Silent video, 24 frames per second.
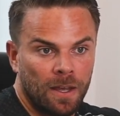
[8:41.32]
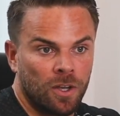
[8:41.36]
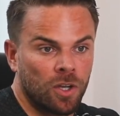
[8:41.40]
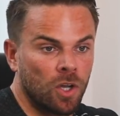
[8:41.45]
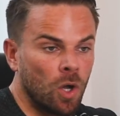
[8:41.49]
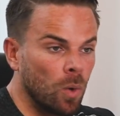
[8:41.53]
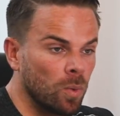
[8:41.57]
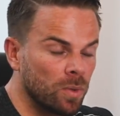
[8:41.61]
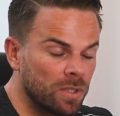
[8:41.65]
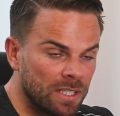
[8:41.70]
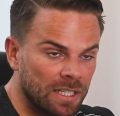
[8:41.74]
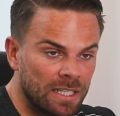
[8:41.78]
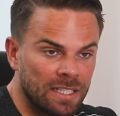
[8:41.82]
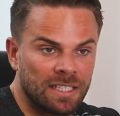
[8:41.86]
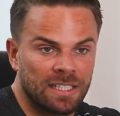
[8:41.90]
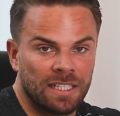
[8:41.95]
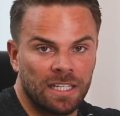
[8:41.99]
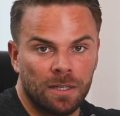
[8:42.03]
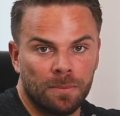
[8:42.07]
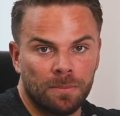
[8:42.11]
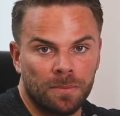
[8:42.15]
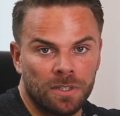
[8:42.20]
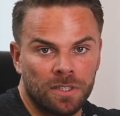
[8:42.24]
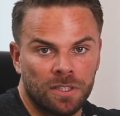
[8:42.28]
go to the
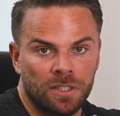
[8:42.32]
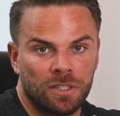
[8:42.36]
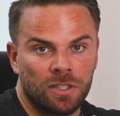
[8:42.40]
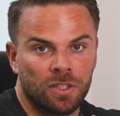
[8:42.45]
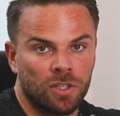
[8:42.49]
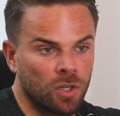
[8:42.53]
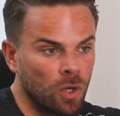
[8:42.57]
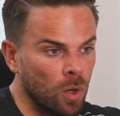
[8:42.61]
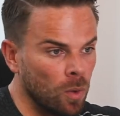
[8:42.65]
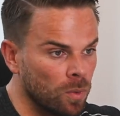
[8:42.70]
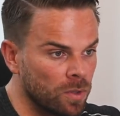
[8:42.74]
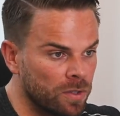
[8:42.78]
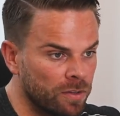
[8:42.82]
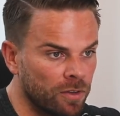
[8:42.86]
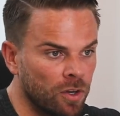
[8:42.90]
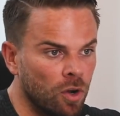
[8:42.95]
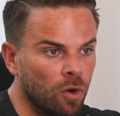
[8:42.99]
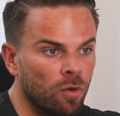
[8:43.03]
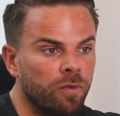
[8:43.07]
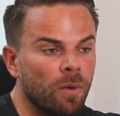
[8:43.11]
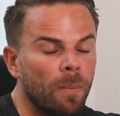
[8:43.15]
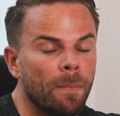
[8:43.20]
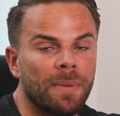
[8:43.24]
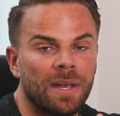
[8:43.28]
cinemas, go
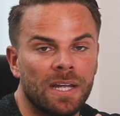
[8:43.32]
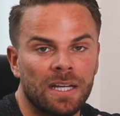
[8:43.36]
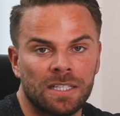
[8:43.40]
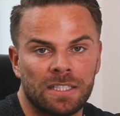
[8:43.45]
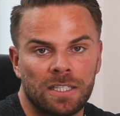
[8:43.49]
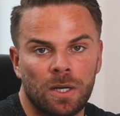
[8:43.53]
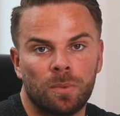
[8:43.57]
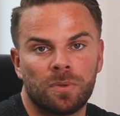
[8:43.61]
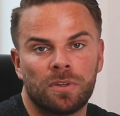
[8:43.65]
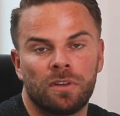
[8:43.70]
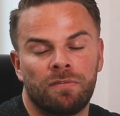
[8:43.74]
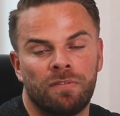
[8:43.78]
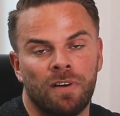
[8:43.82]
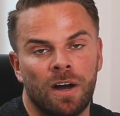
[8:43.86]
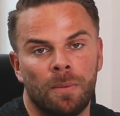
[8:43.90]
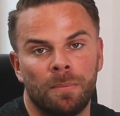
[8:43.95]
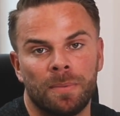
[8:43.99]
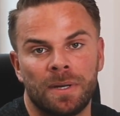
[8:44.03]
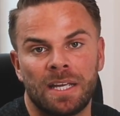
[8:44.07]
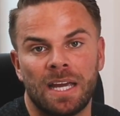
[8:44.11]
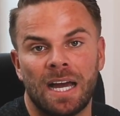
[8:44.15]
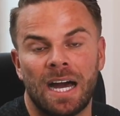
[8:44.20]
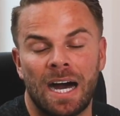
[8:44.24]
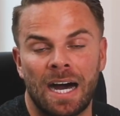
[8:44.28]
for meals out with the
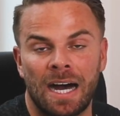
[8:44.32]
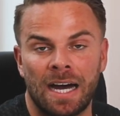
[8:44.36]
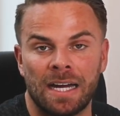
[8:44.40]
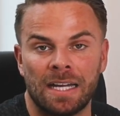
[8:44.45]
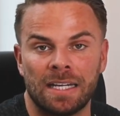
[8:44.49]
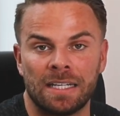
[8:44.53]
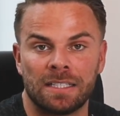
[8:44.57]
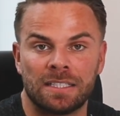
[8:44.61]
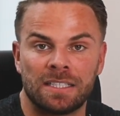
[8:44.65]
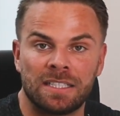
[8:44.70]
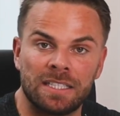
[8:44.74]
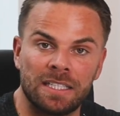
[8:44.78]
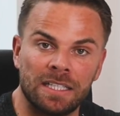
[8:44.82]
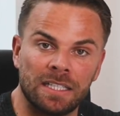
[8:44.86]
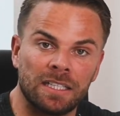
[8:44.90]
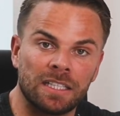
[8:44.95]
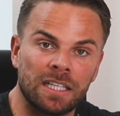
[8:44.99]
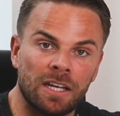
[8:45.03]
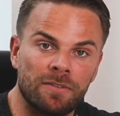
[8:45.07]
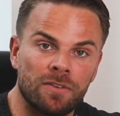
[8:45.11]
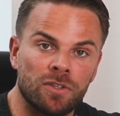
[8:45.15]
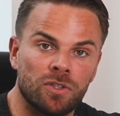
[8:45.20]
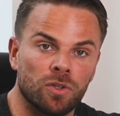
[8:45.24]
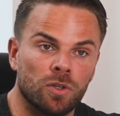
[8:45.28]
family, and still
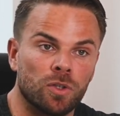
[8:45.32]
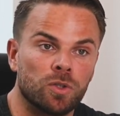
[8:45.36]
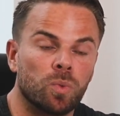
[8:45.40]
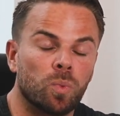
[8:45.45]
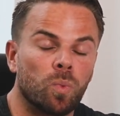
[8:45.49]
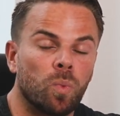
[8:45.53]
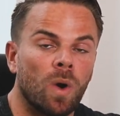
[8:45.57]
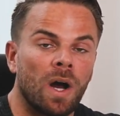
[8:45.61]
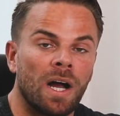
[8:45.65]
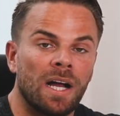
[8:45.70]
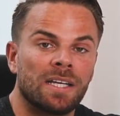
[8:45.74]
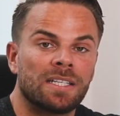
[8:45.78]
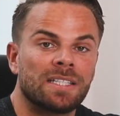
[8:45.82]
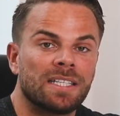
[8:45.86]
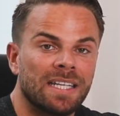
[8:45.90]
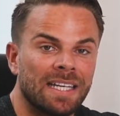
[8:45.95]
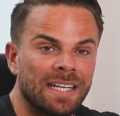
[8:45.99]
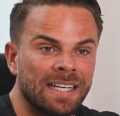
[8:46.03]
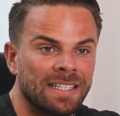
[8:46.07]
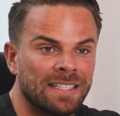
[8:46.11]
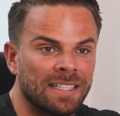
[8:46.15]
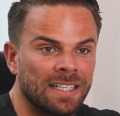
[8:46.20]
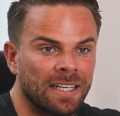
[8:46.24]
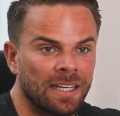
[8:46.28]
get results whilst
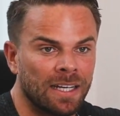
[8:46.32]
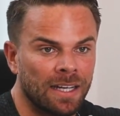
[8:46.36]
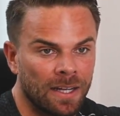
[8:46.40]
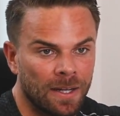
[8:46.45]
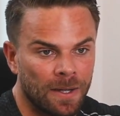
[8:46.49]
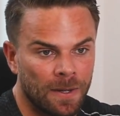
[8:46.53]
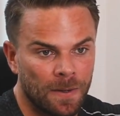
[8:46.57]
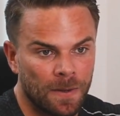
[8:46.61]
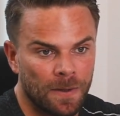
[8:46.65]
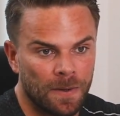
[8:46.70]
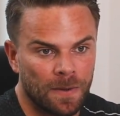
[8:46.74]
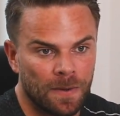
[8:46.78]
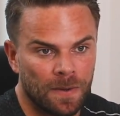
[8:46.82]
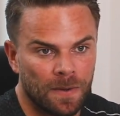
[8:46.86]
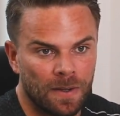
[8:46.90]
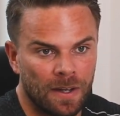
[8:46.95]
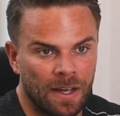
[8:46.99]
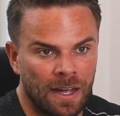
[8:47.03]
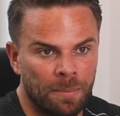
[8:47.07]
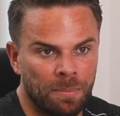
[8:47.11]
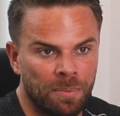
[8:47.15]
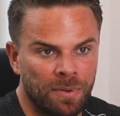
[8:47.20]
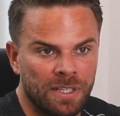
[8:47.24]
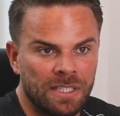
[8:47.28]
eating
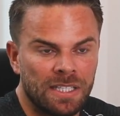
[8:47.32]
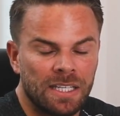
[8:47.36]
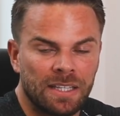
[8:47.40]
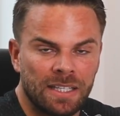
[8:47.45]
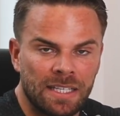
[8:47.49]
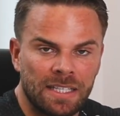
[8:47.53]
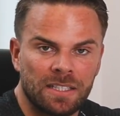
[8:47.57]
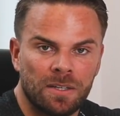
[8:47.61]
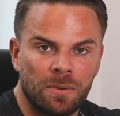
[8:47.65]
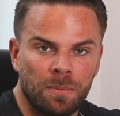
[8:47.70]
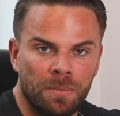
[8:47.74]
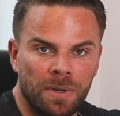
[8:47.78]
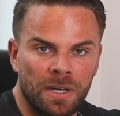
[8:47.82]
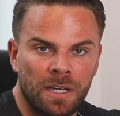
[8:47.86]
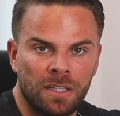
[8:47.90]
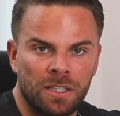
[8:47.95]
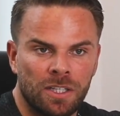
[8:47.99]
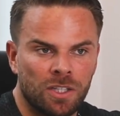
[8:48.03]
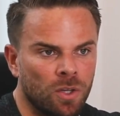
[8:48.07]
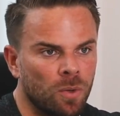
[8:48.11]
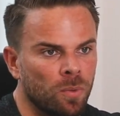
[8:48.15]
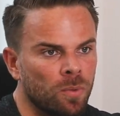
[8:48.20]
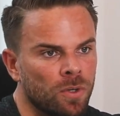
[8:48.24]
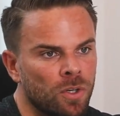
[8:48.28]
a pretty decent meal.
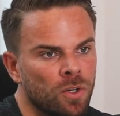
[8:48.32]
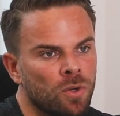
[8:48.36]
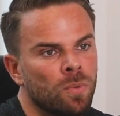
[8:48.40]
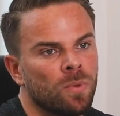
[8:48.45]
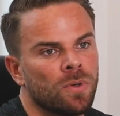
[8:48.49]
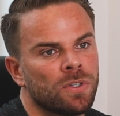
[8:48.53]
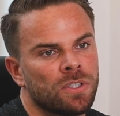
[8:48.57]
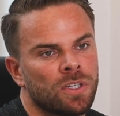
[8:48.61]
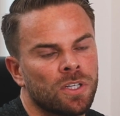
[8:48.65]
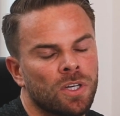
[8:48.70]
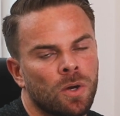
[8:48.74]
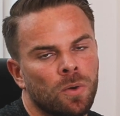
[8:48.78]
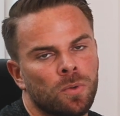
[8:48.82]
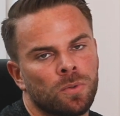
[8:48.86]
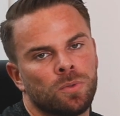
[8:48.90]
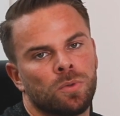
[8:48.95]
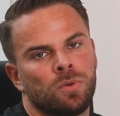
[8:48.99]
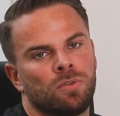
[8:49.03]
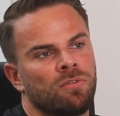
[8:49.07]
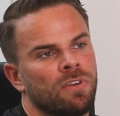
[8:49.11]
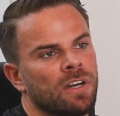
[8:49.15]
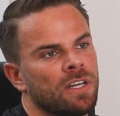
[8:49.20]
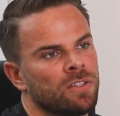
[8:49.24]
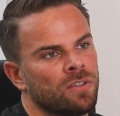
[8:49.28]
You don't want, who wants to go
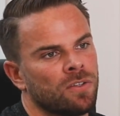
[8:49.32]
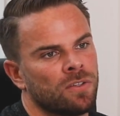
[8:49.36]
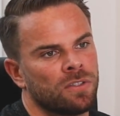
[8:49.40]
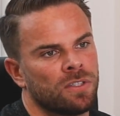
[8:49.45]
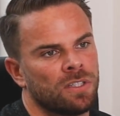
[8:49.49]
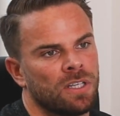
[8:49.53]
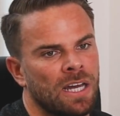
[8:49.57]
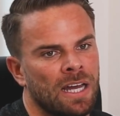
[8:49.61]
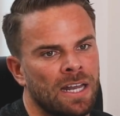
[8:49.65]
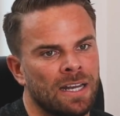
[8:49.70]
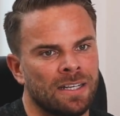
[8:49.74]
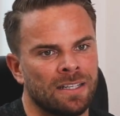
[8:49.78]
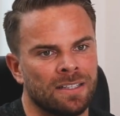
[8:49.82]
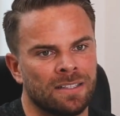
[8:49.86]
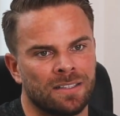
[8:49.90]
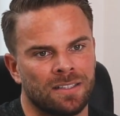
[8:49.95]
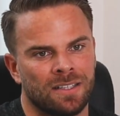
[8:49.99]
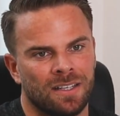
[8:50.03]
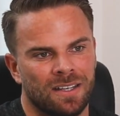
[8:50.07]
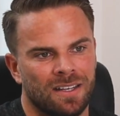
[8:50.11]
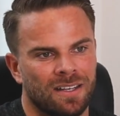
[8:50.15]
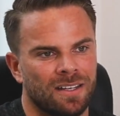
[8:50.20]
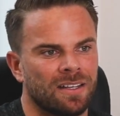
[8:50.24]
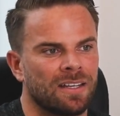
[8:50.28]
to a restaurant
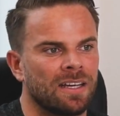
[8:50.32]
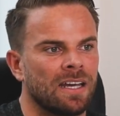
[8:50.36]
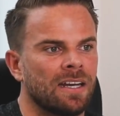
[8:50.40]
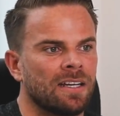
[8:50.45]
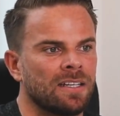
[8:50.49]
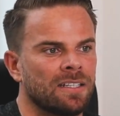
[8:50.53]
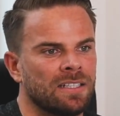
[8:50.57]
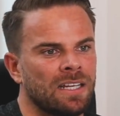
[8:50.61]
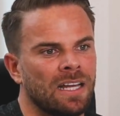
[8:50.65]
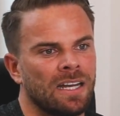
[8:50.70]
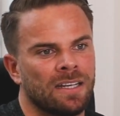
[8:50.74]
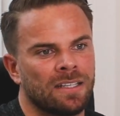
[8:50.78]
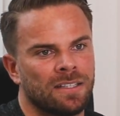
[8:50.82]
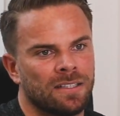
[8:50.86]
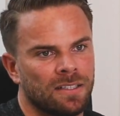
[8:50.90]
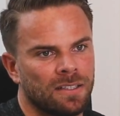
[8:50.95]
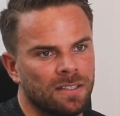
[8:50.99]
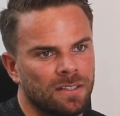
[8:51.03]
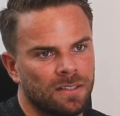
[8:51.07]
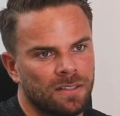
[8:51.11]
and get a salad?